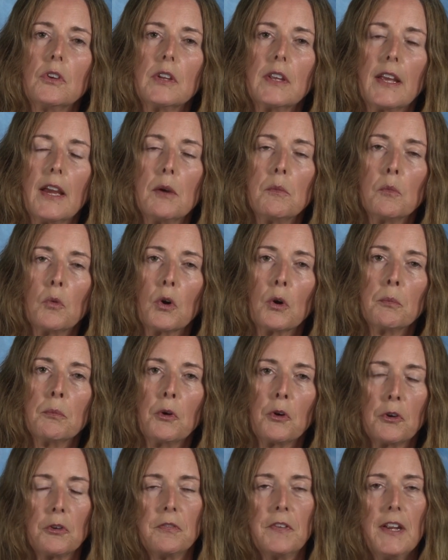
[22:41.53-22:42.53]
get more
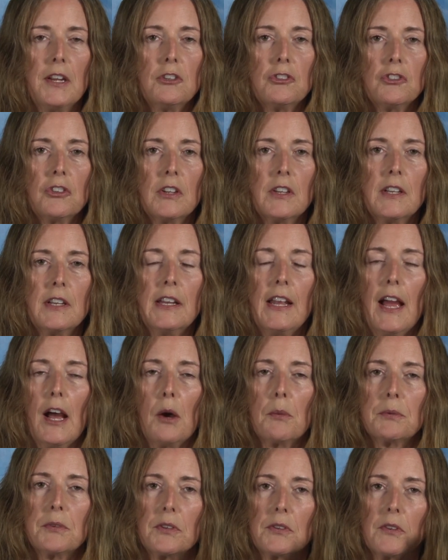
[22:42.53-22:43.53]
motivation,
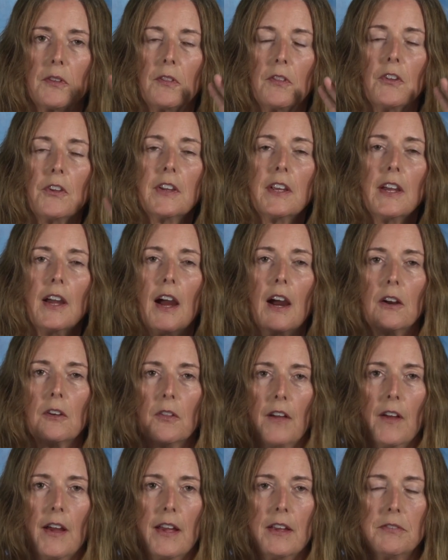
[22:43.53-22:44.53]
helps us look at our
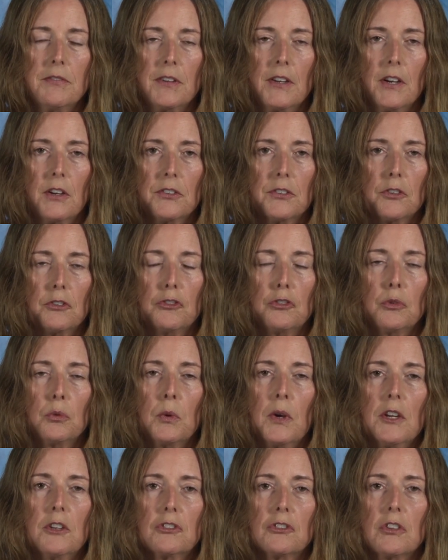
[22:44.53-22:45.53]
life and our
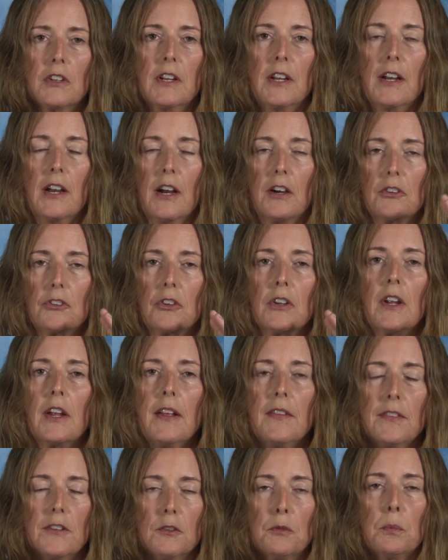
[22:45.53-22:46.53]
situation and
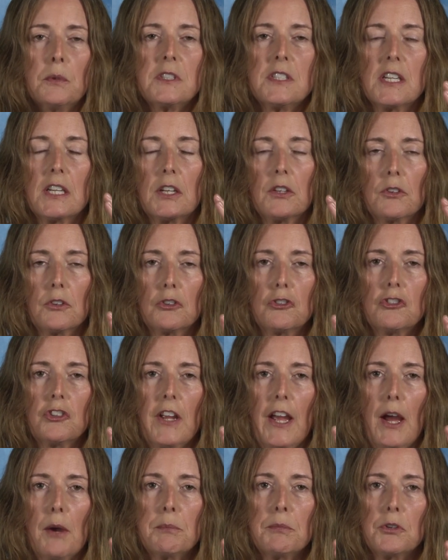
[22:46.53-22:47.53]
this particular
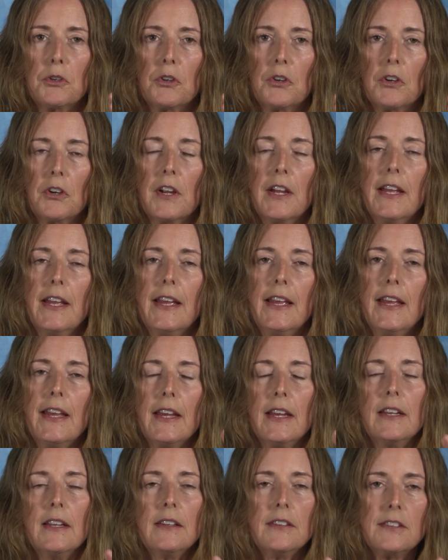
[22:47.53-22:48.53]
chapter
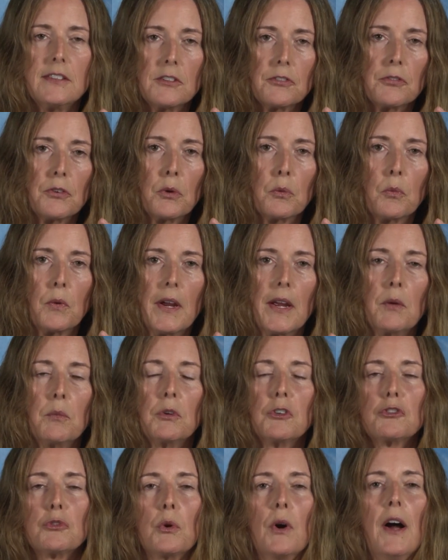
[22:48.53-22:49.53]
in a different way,
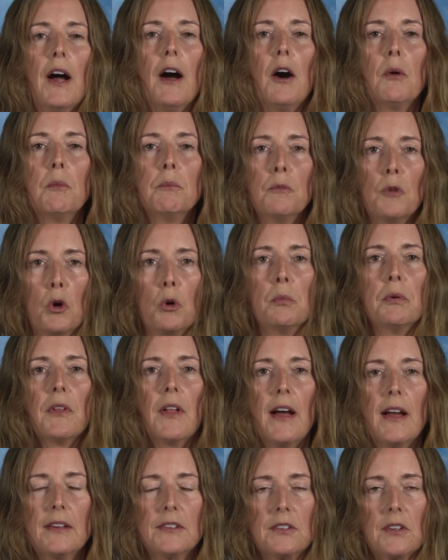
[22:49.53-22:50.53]
which will help
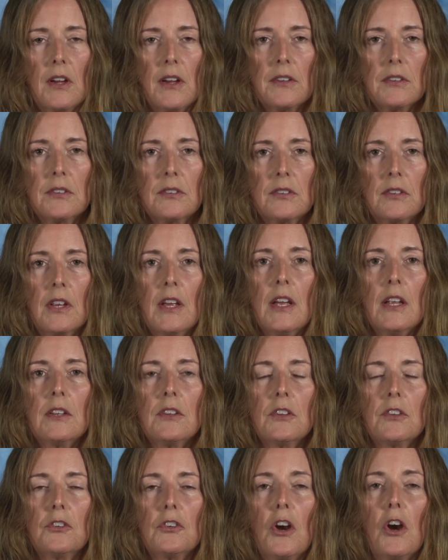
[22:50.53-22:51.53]
mobilize us
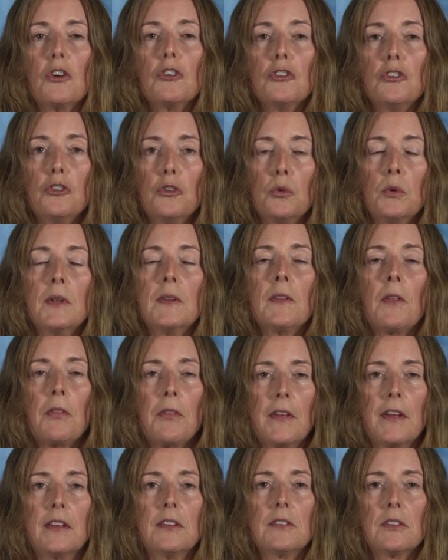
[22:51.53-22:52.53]
to start doing the
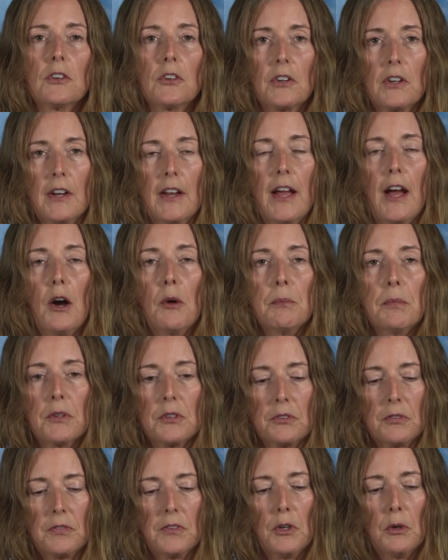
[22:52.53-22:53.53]
things that are going to help
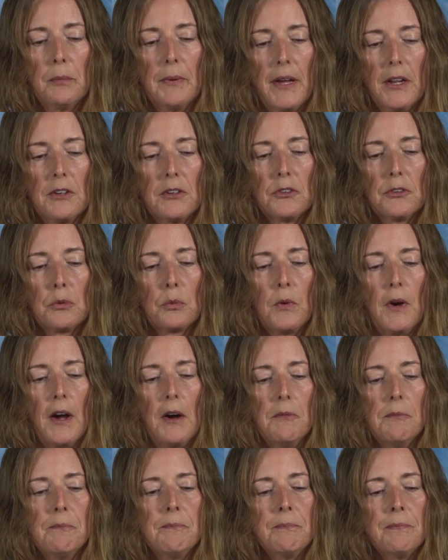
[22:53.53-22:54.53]
us feel better as
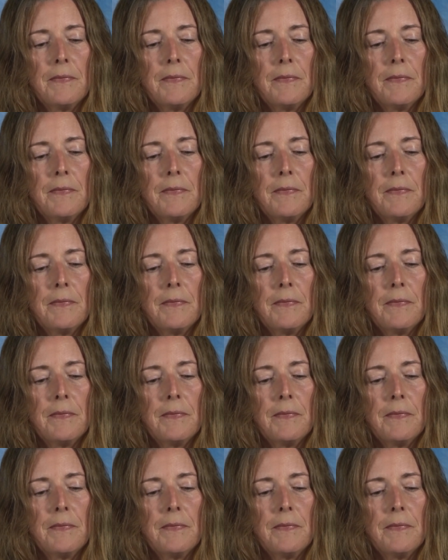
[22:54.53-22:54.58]
well.